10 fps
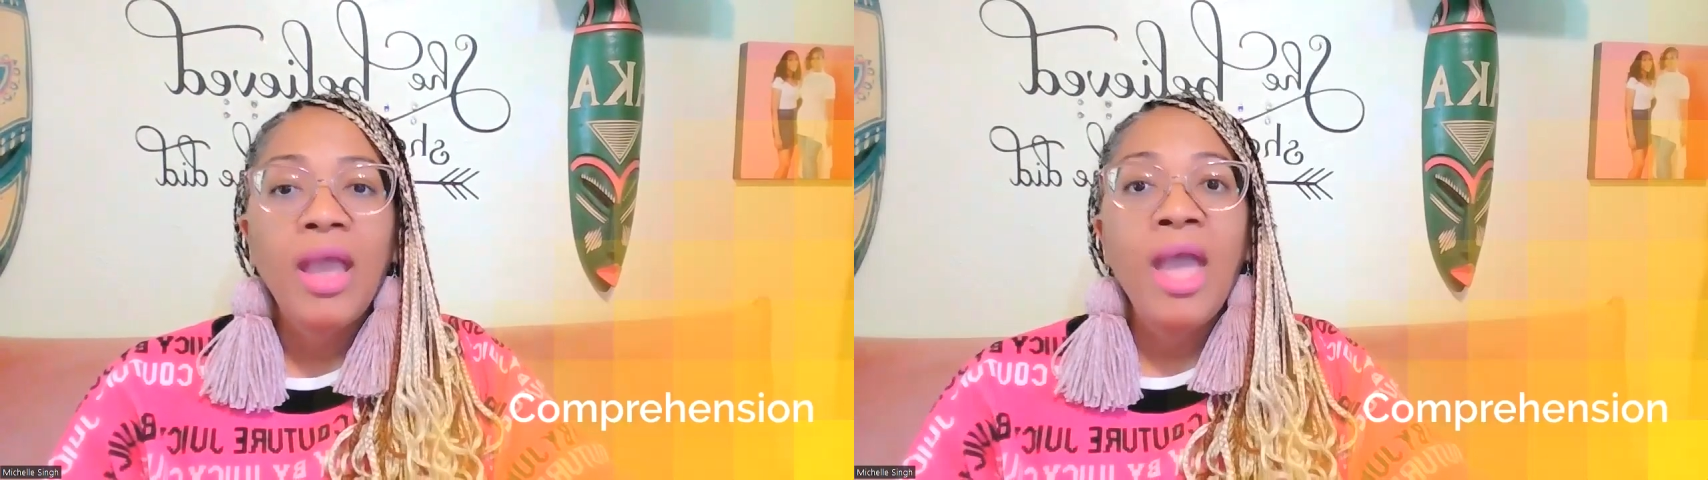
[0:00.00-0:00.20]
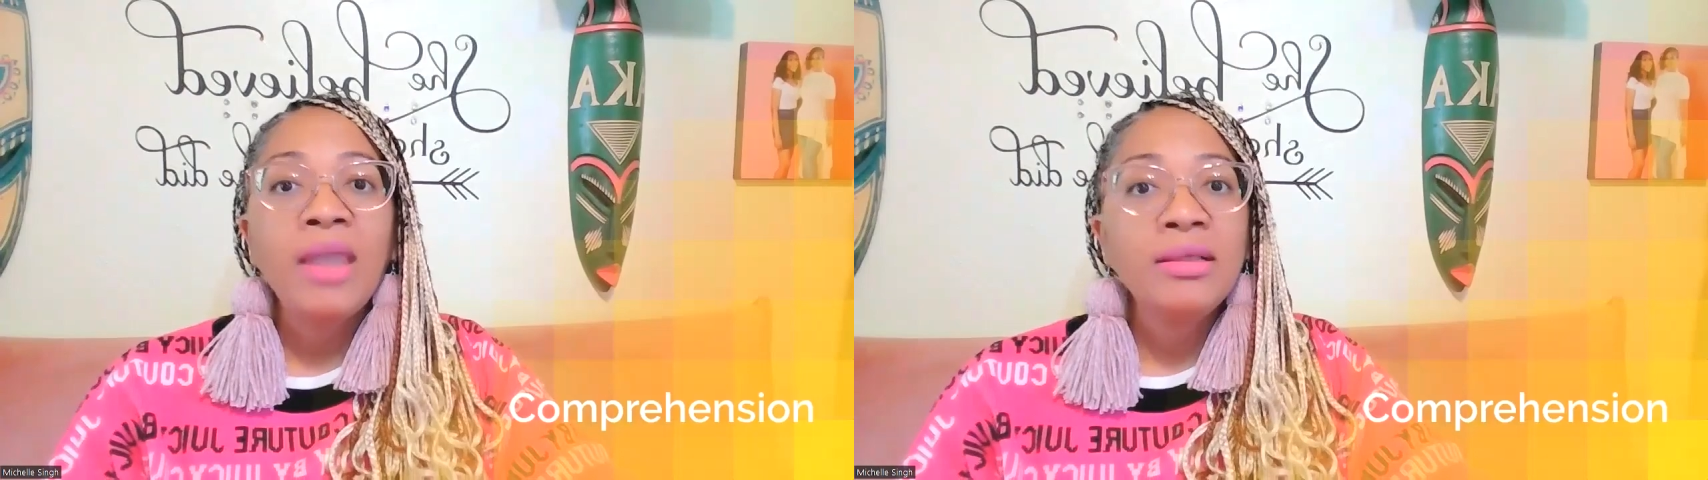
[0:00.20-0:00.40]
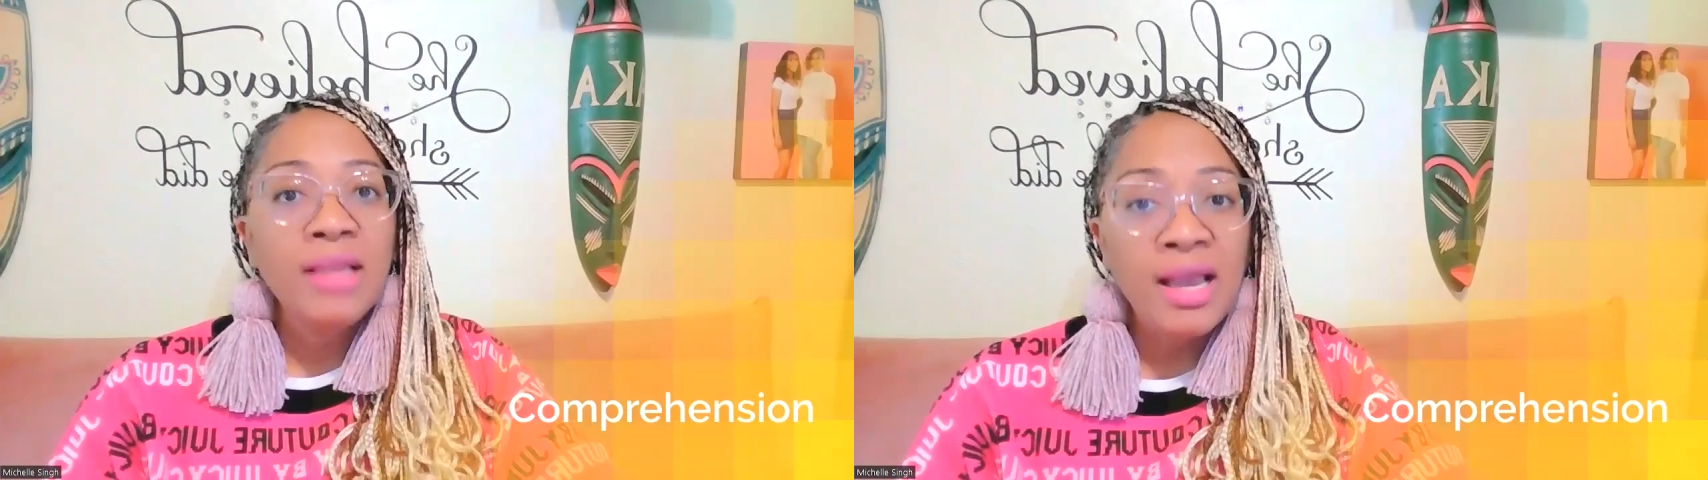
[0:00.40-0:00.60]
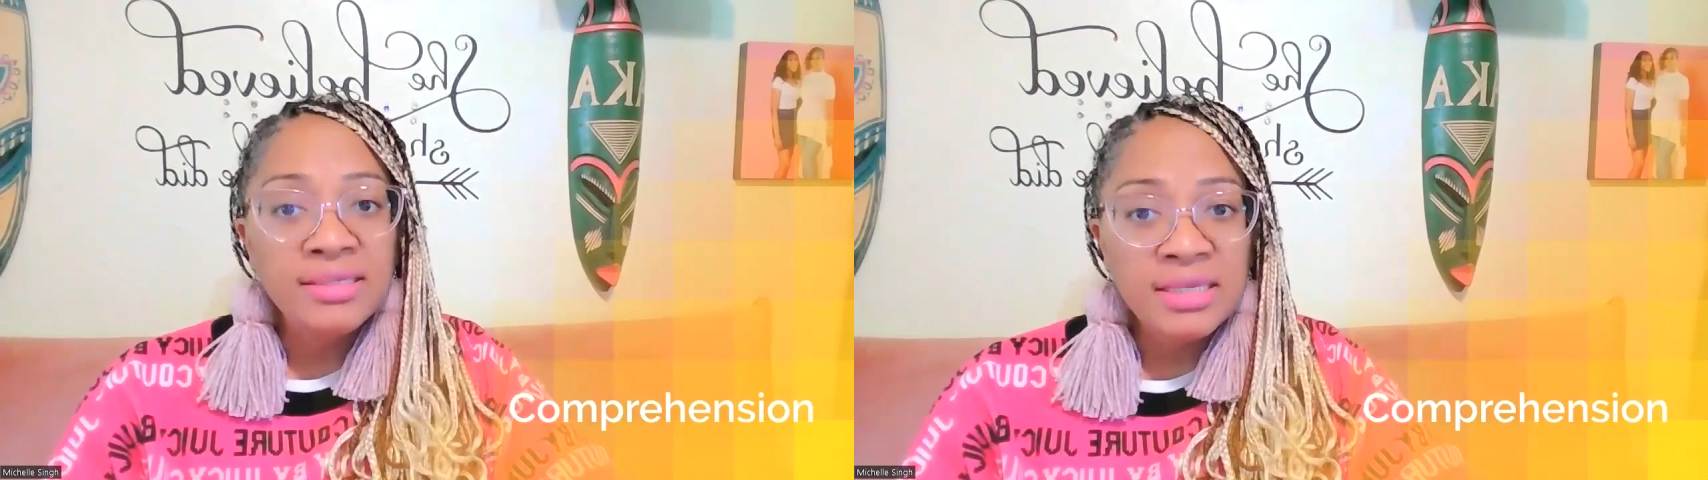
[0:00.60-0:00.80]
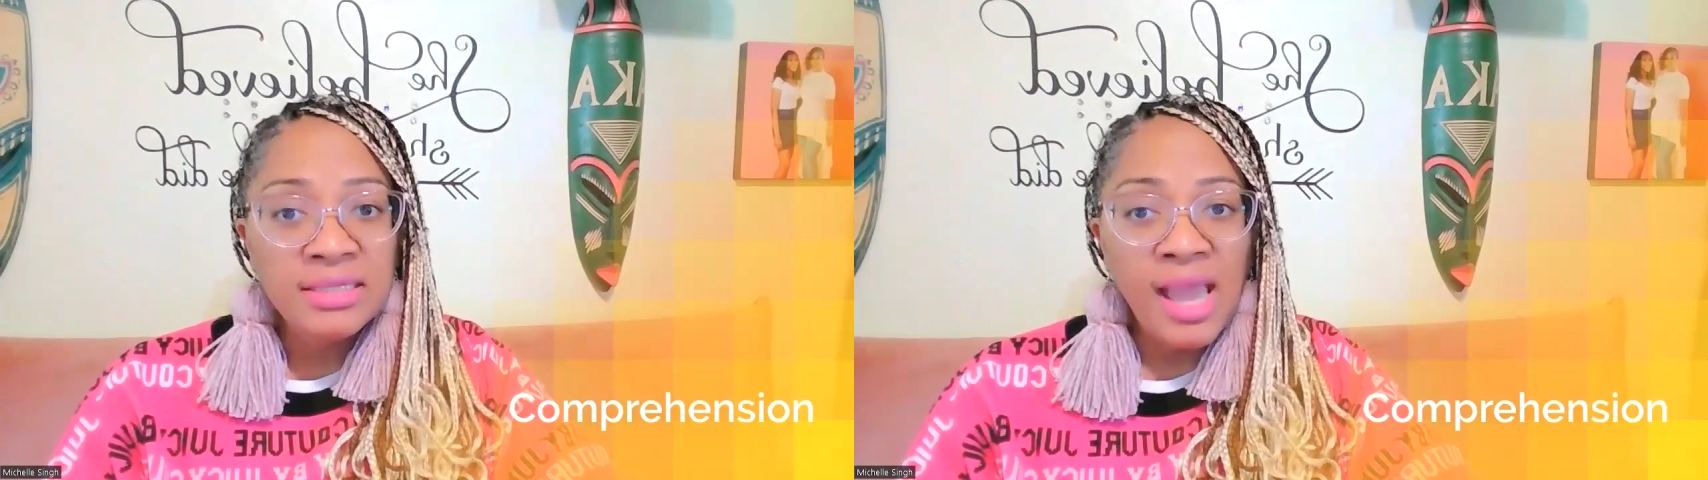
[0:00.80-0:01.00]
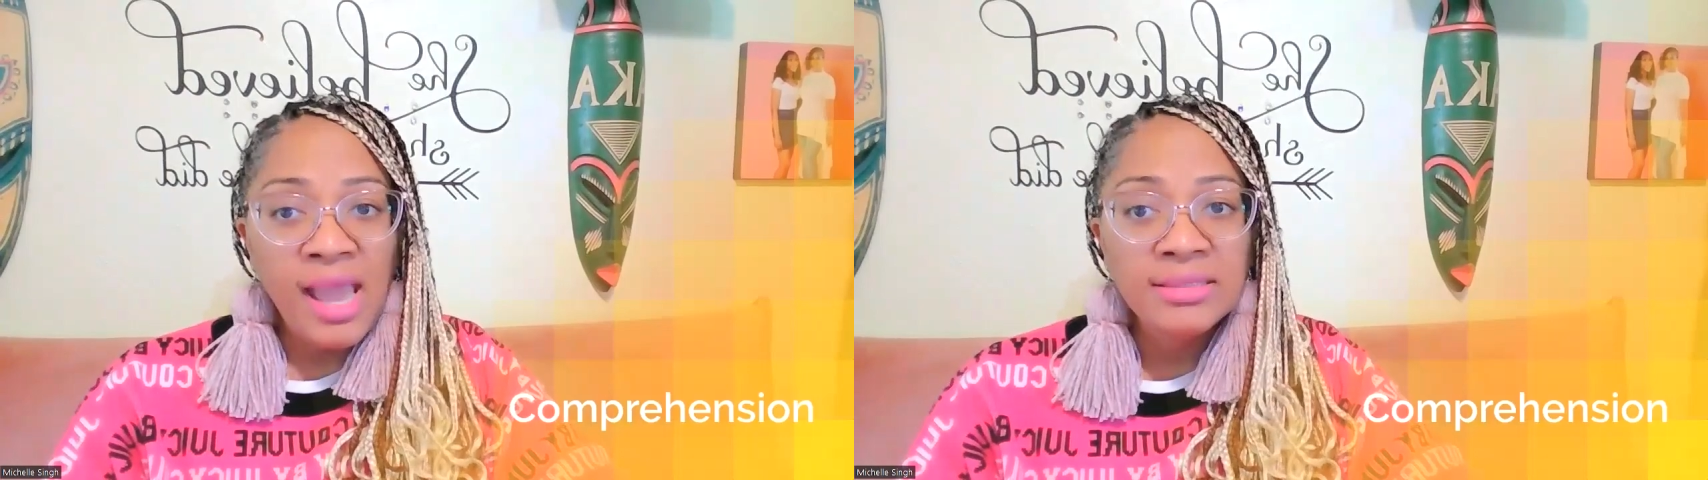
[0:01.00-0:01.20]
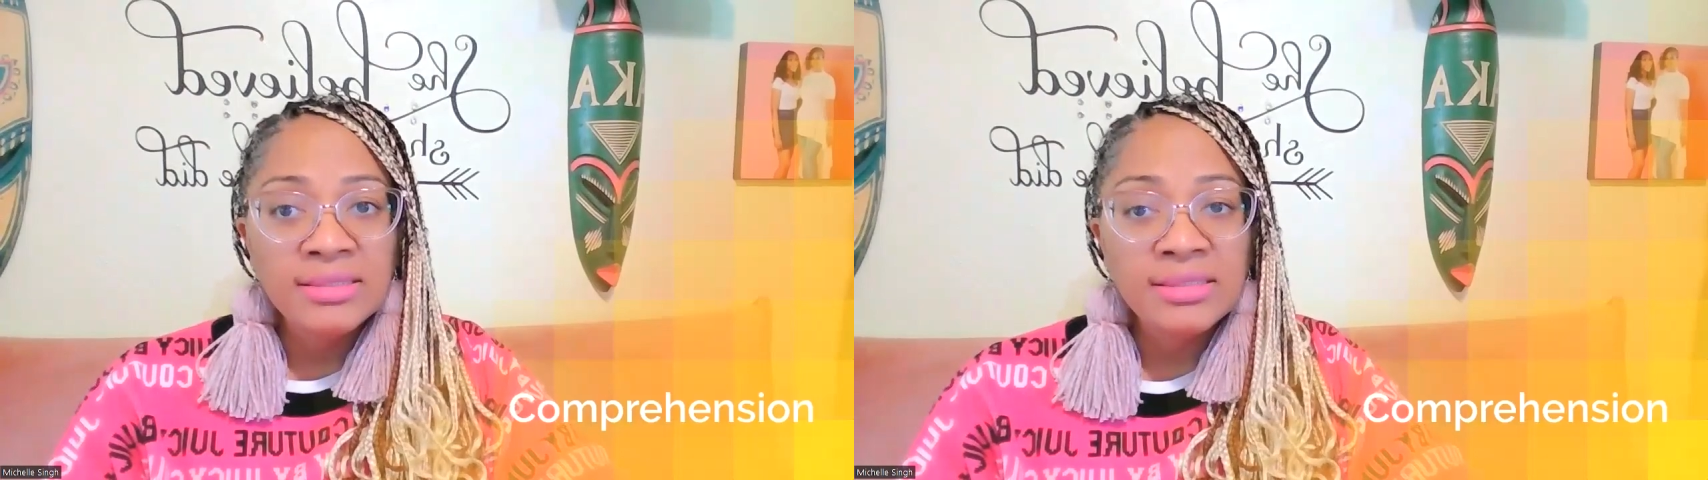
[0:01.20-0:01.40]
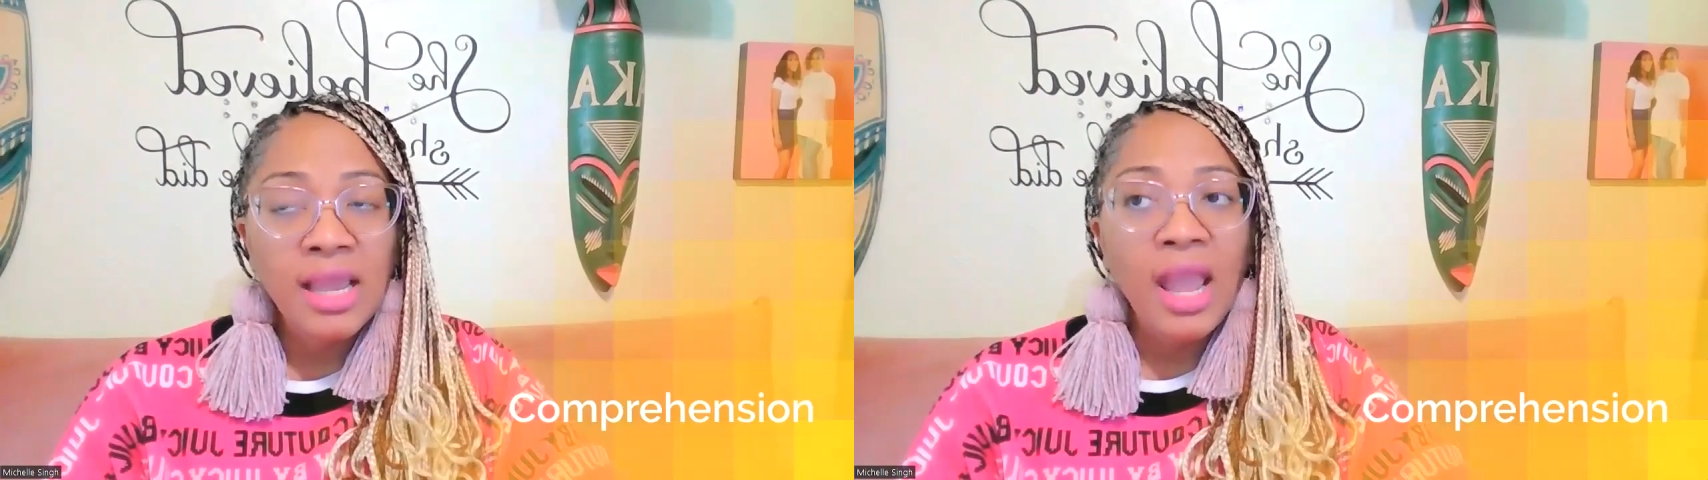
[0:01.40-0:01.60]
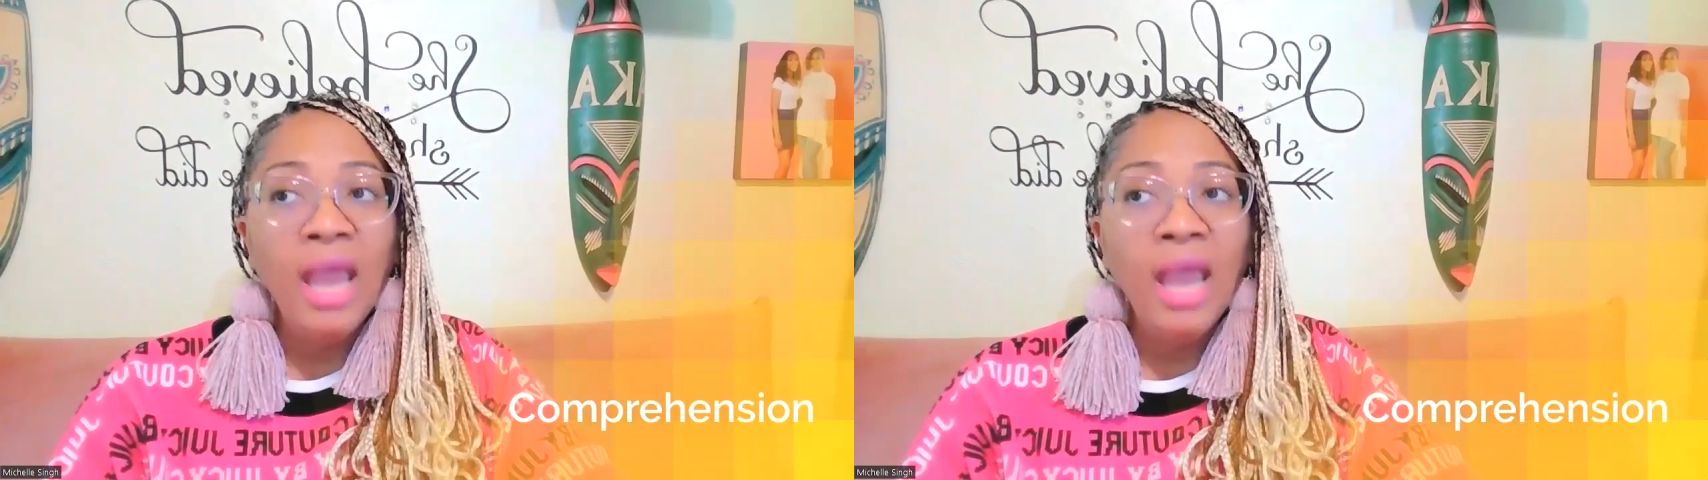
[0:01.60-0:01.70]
analyze the text,